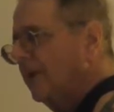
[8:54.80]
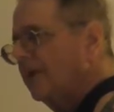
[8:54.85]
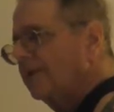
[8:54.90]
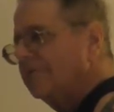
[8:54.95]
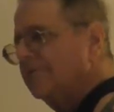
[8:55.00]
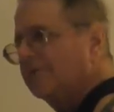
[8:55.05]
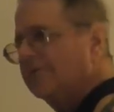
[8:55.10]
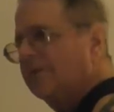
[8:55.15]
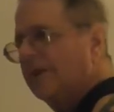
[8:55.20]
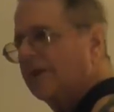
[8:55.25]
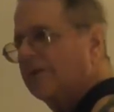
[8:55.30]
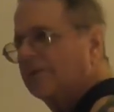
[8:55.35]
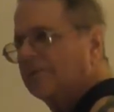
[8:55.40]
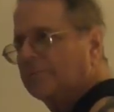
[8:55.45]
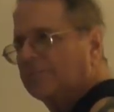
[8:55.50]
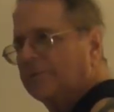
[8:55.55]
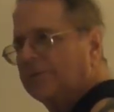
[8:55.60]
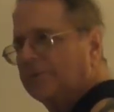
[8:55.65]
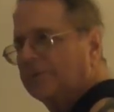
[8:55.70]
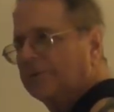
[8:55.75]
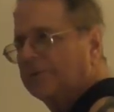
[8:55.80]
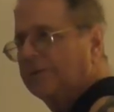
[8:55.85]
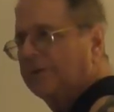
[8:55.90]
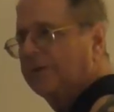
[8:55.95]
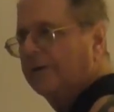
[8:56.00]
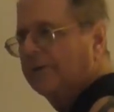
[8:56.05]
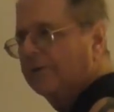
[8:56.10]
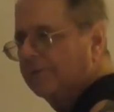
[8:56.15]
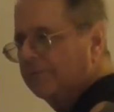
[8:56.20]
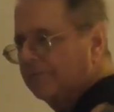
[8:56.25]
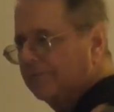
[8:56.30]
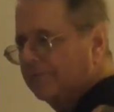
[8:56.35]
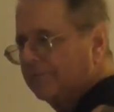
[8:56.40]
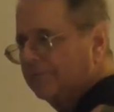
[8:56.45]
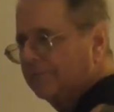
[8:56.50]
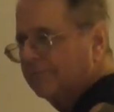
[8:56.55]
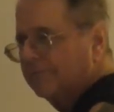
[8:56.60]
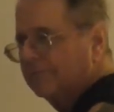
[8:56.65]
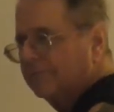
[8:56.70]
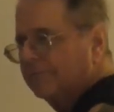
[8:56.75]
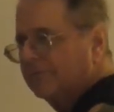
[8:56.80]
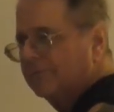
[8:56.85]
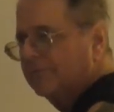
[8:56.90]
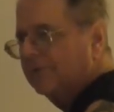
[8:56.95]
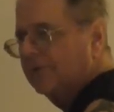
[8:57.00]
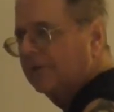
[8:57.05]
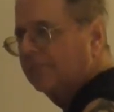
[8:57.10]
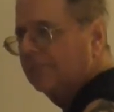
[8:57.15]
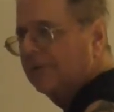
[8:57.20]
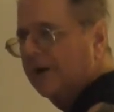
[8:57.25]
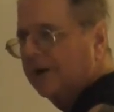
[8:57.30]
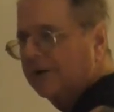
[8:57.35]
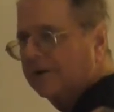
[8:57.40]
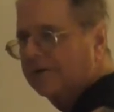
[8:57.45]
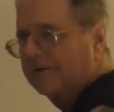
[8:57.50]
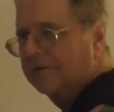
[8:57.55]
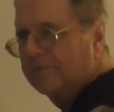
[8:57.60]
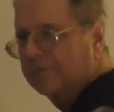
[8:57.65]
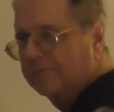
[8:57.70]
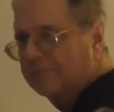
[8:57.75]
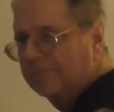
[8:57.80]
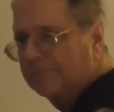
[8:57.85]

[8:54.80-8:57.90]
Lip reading: Yeah, just out of the blue. I mean, they were just sitting back